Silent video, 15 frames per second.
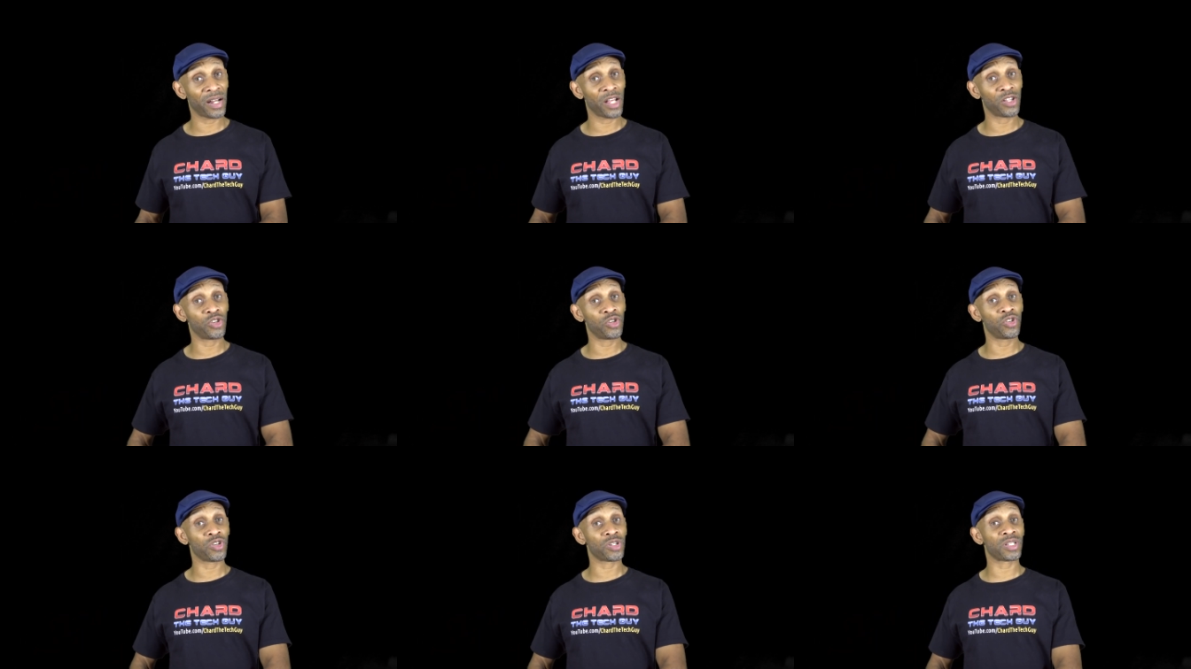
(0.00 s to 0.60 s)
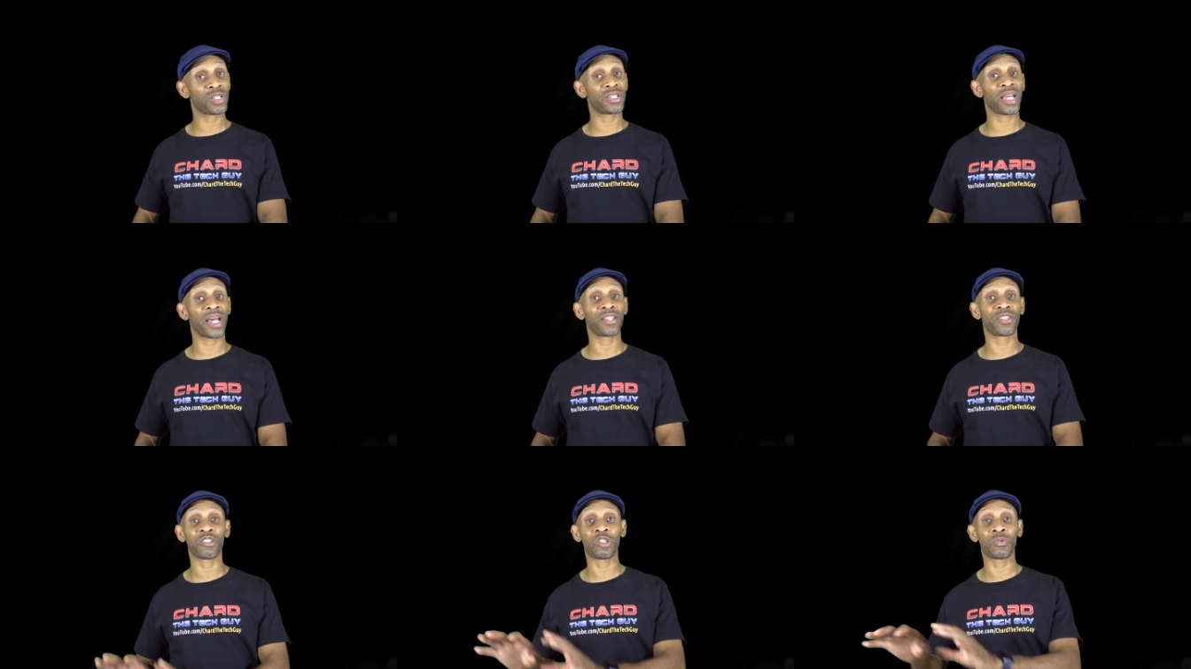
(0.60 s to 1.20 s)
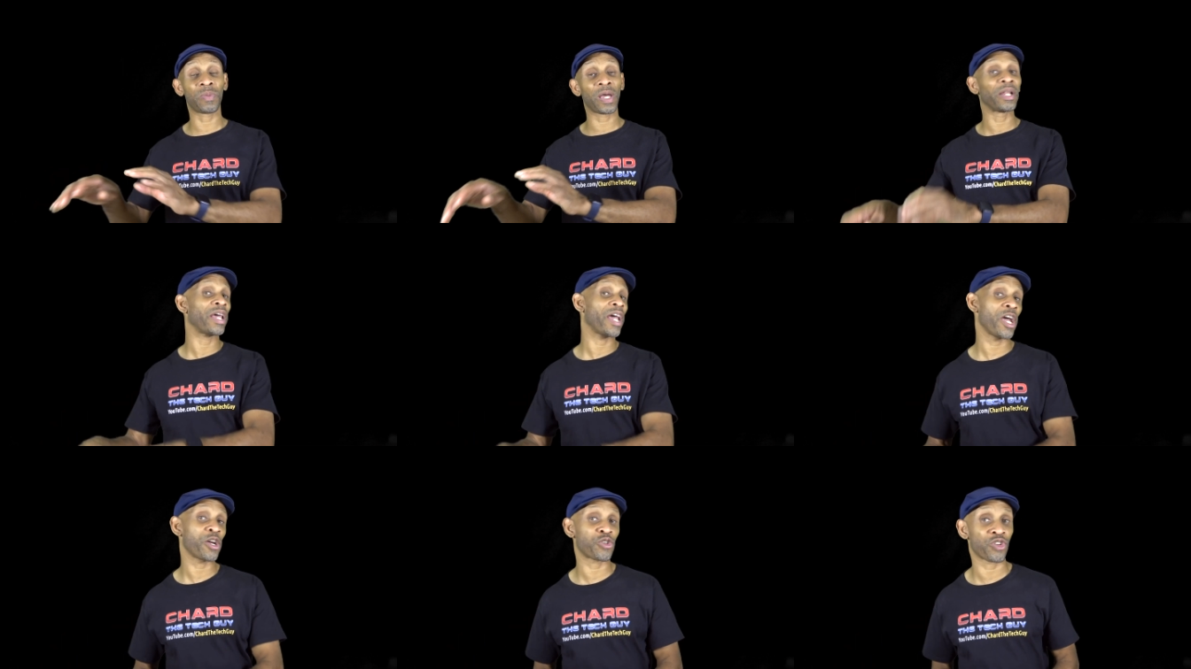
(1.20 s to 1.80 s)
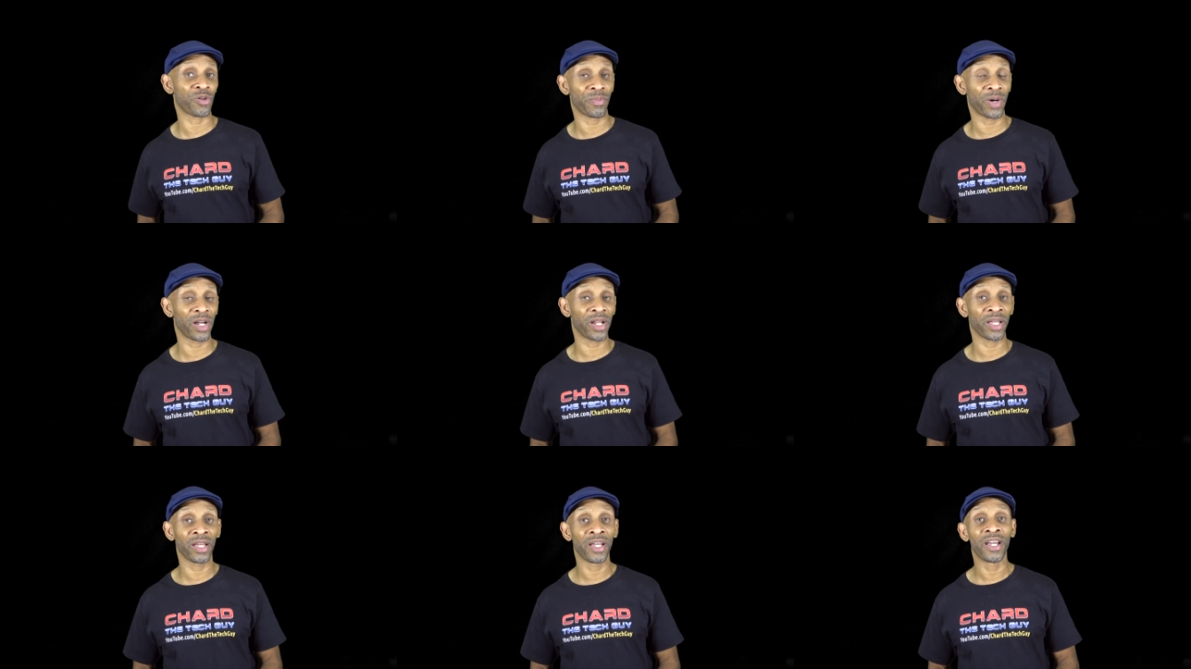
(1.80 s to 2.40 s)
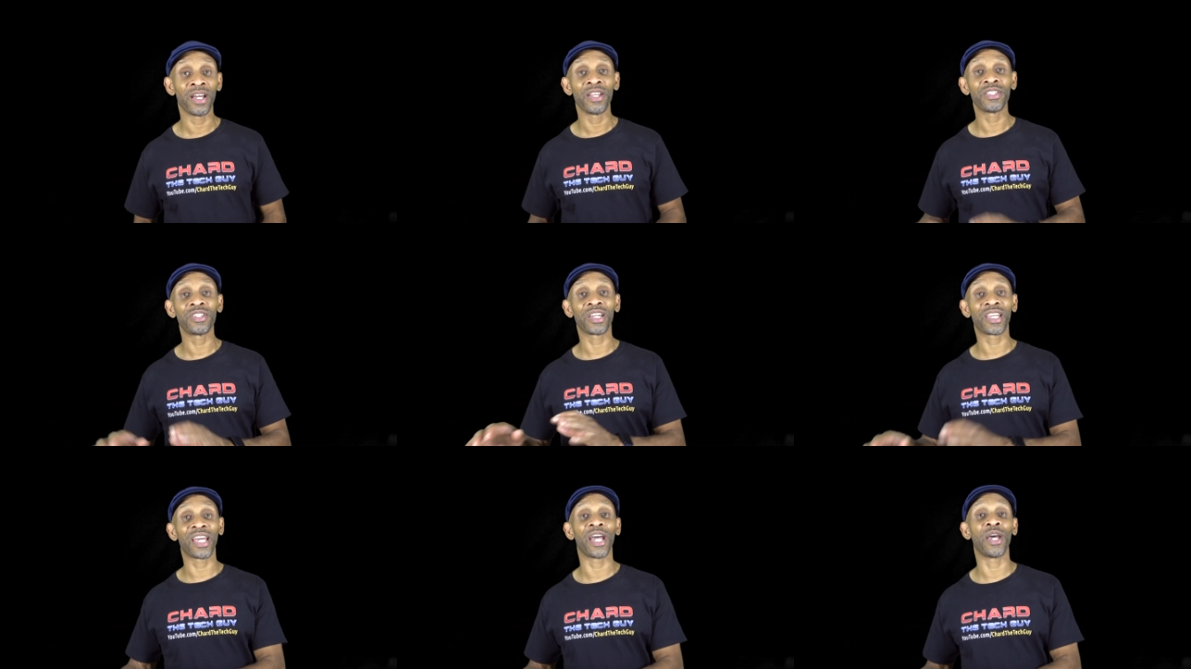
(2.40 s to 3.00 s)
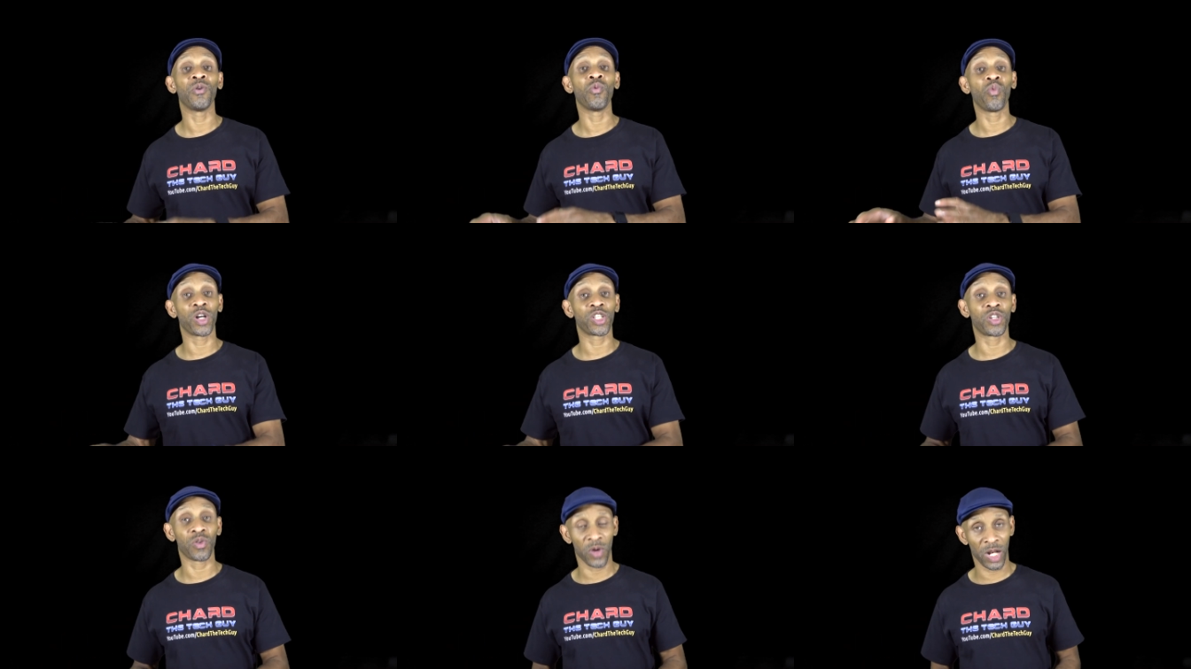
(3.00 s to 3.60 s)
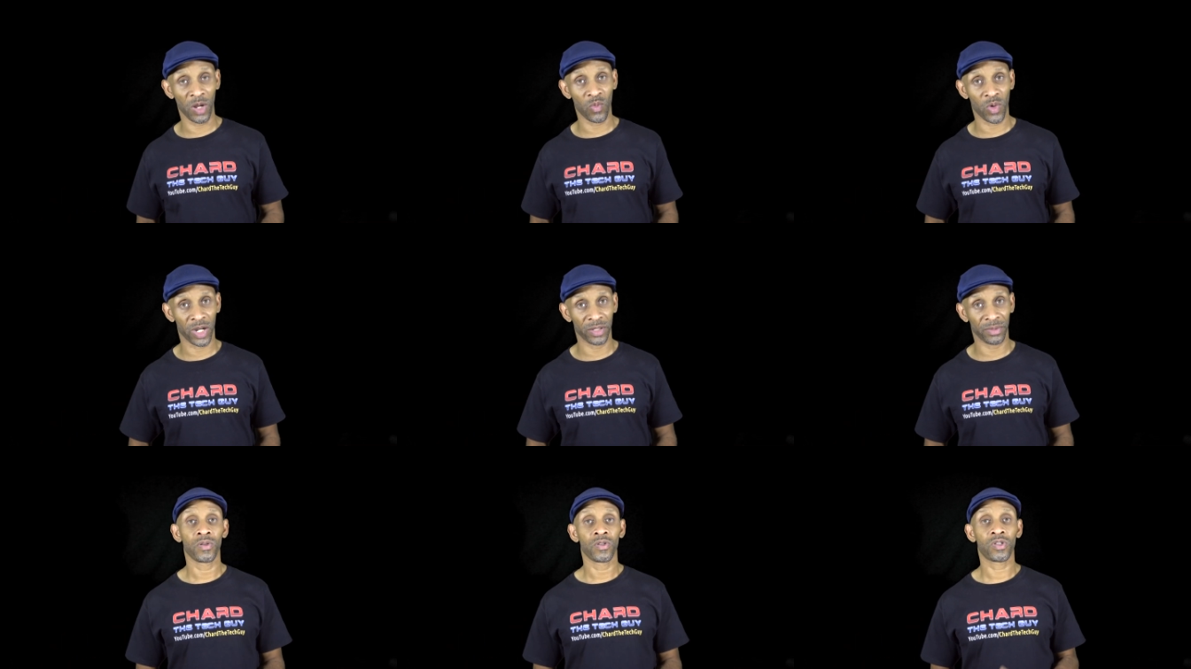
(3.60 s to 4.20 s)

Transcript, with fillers: that you just decide to spend the extra money to get what you really want.